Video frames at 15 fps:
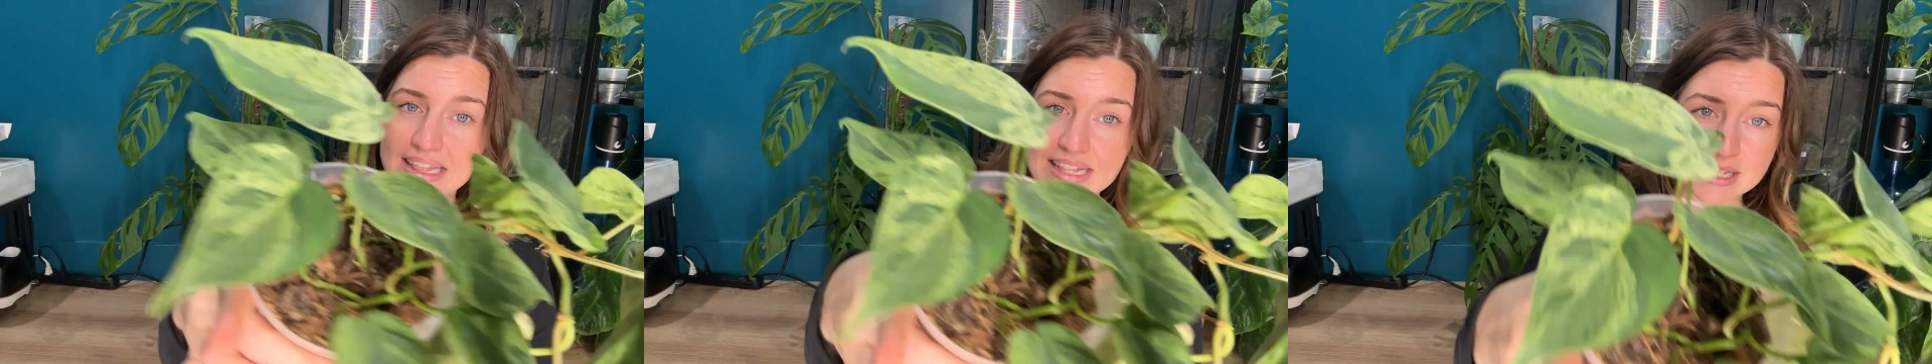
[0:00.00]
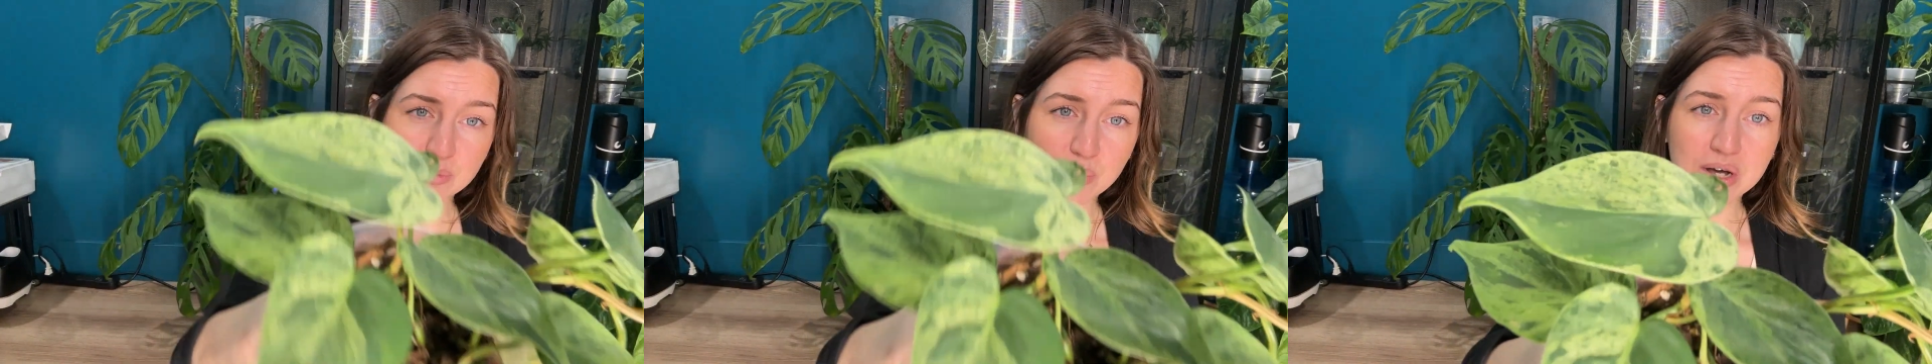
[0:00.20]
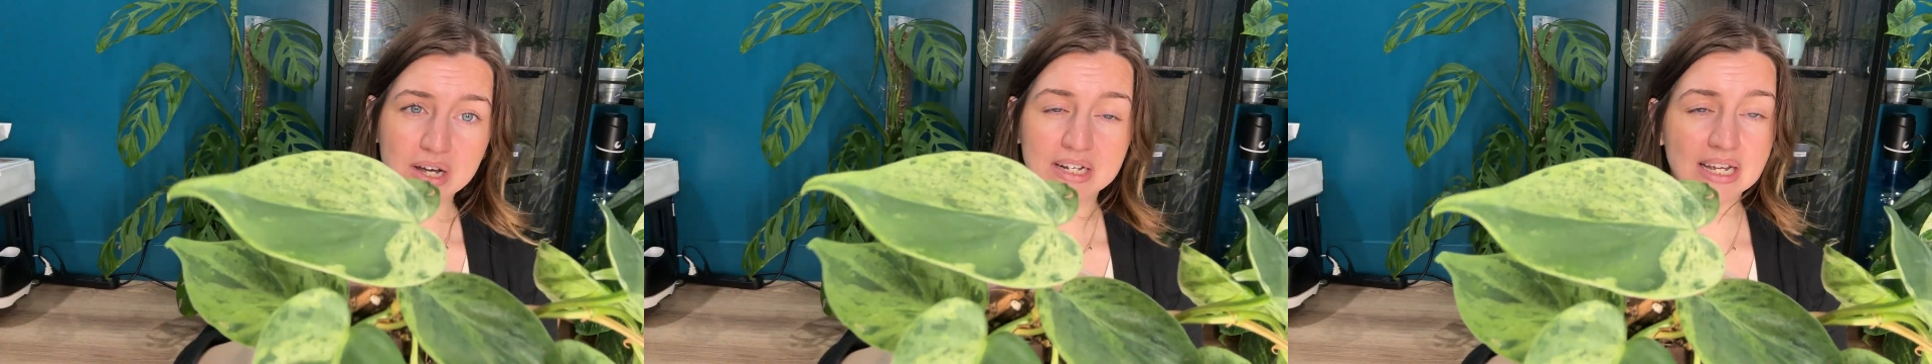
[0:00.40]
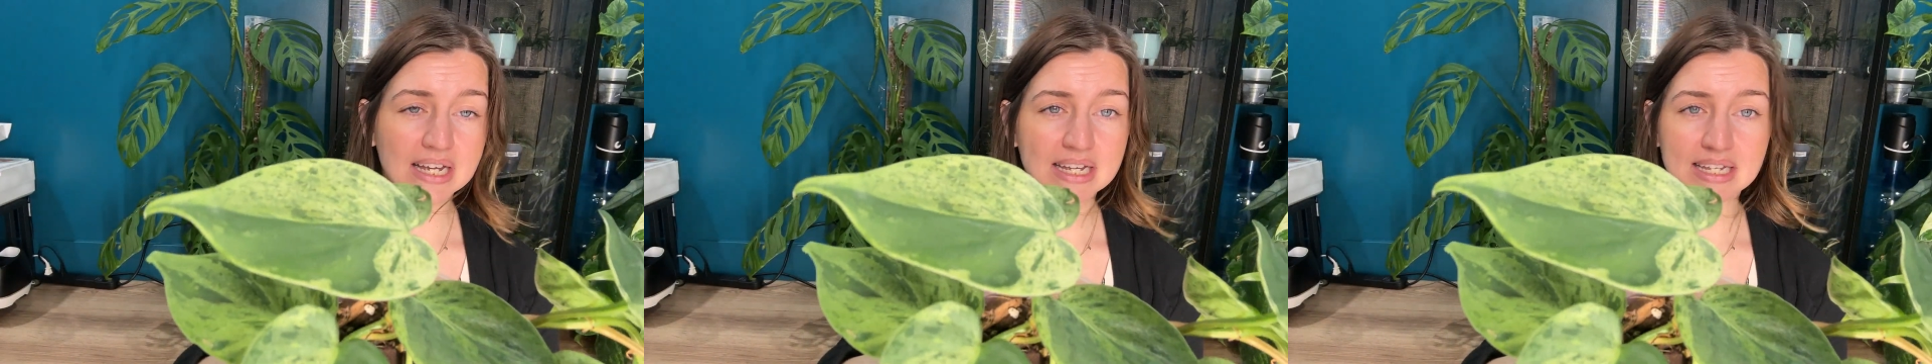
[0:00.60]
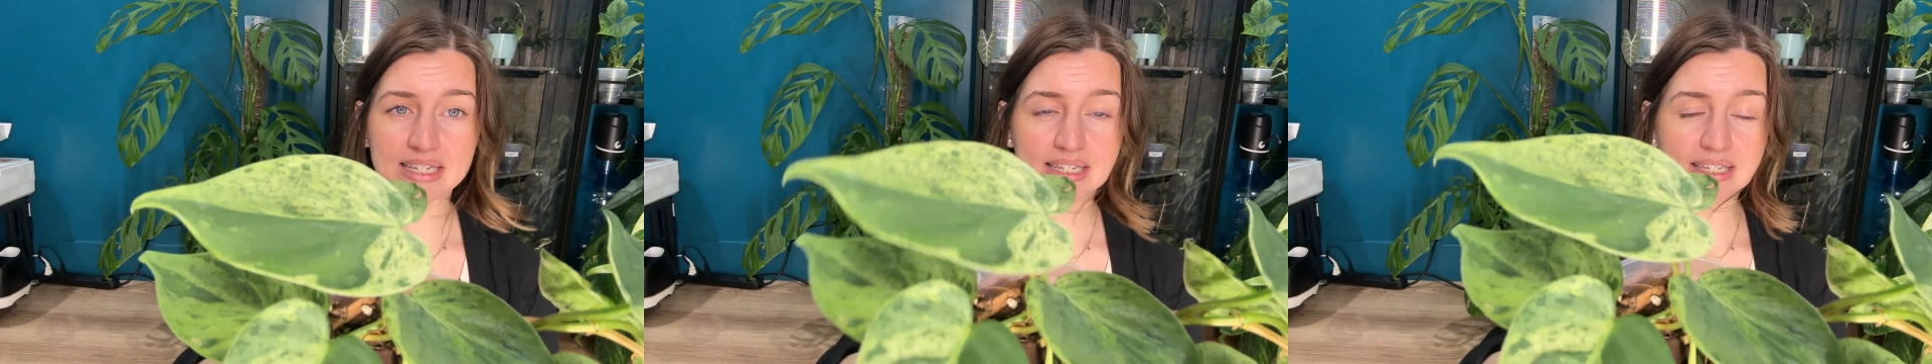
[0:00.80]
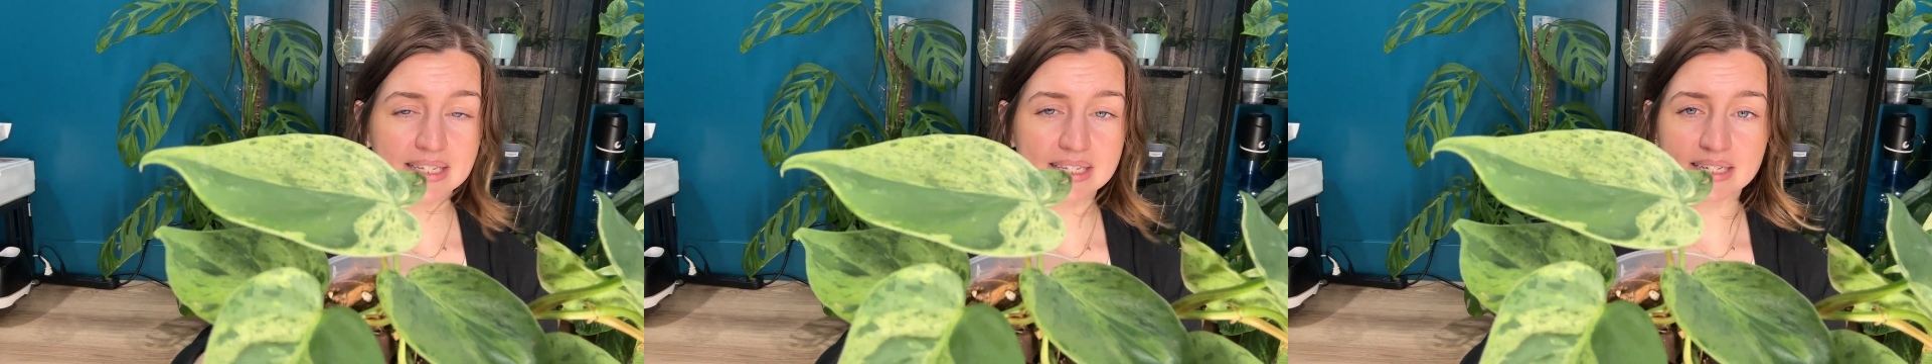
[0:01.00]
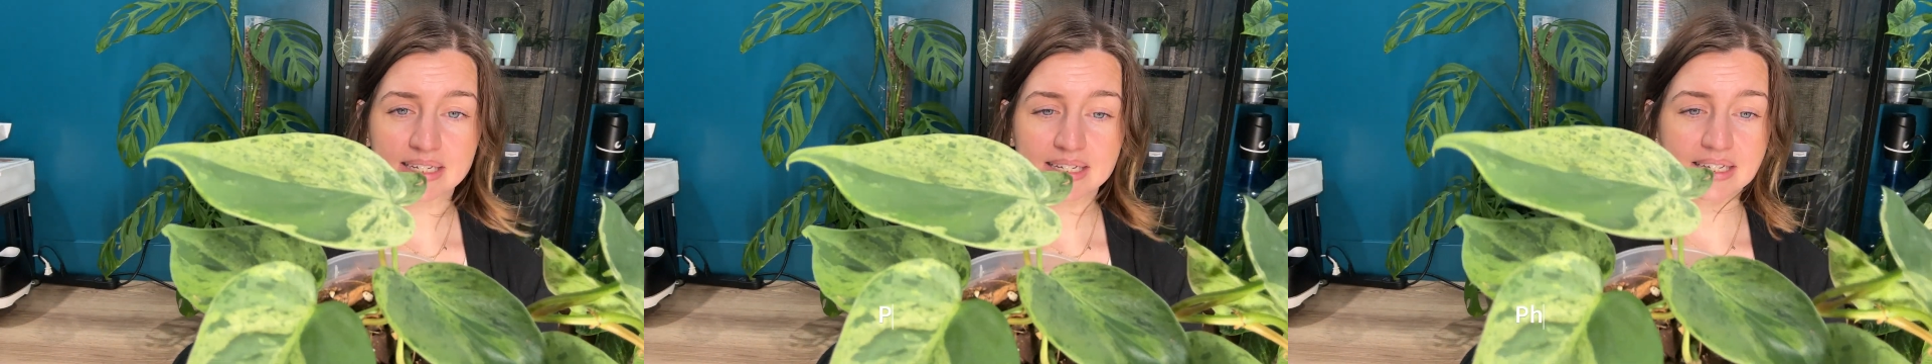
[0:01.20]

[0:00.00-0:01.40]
this one is,